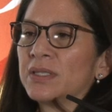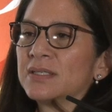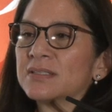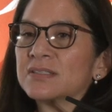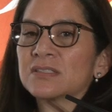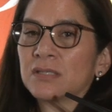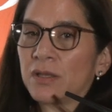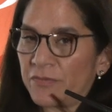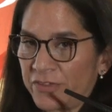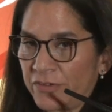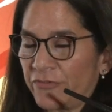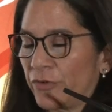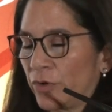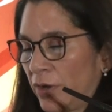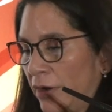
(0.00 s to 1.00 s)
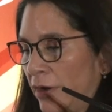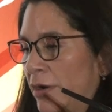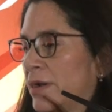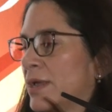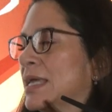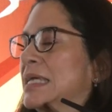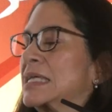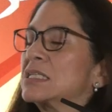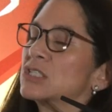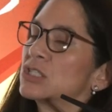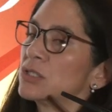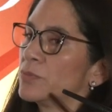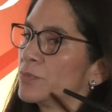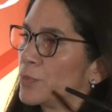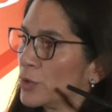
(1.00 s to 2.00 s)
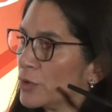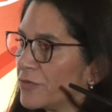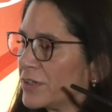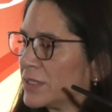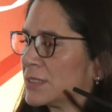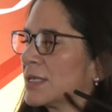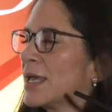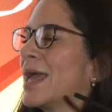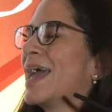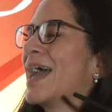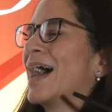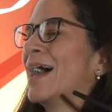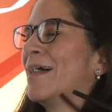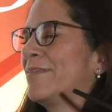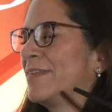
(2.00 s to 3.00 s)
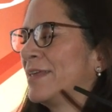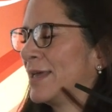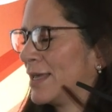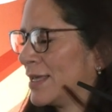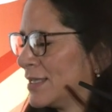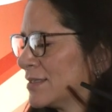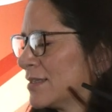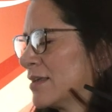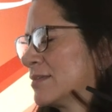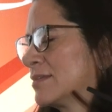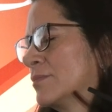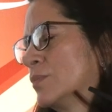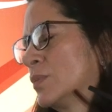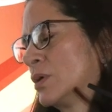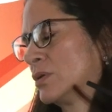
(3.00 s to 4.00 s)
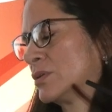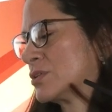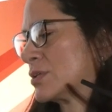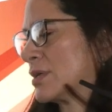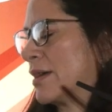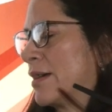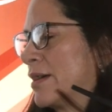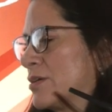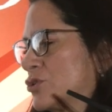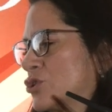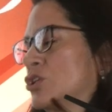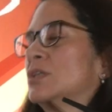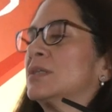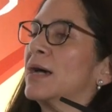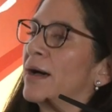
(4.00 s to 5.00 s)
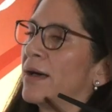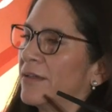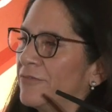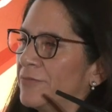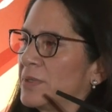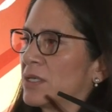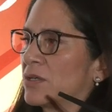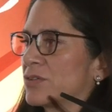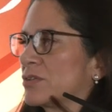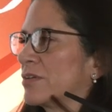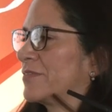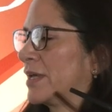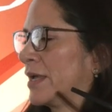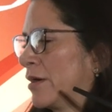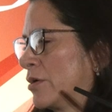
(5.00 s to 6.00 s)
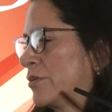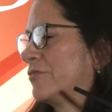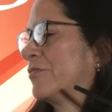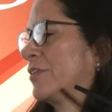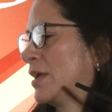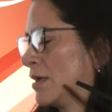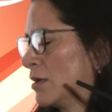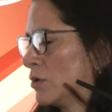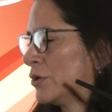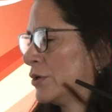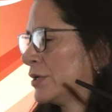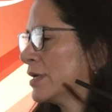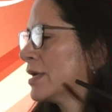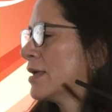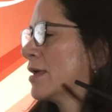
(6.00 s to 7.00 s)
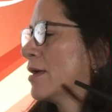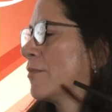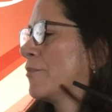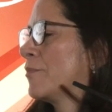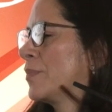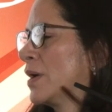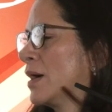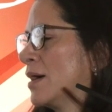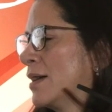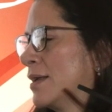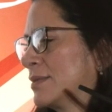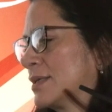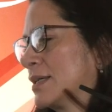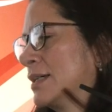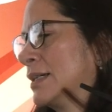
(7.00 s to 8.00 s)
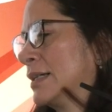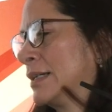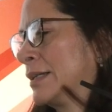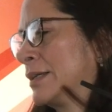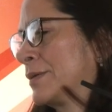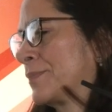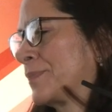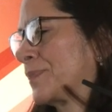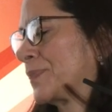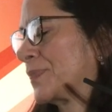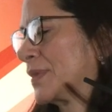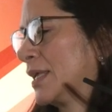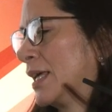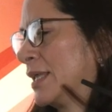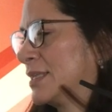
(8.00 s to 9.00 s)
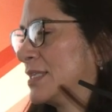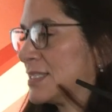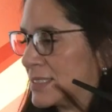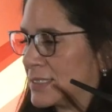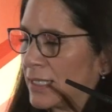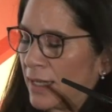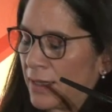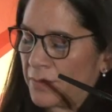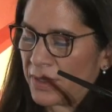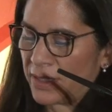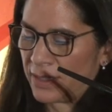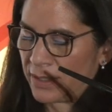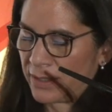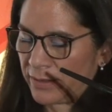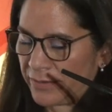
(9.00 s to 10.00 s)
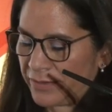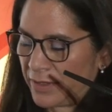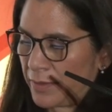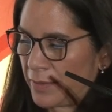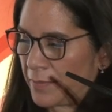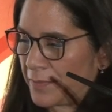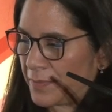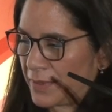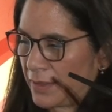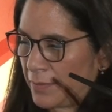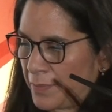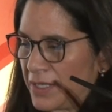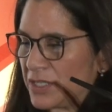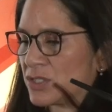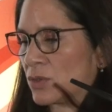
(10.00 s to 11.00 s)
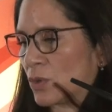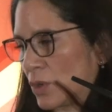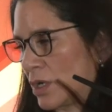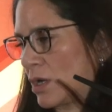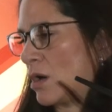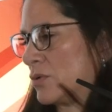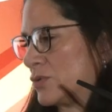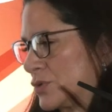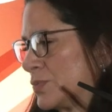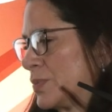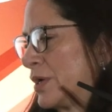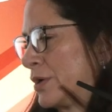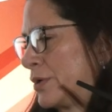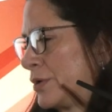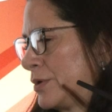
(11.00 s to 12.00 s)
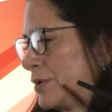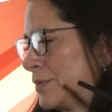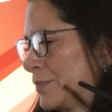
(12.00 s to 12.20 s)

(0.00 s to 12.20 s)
did something for her. She improved it. At the end, at the month, she died because of the heart failure. But at this time, the patient goes better.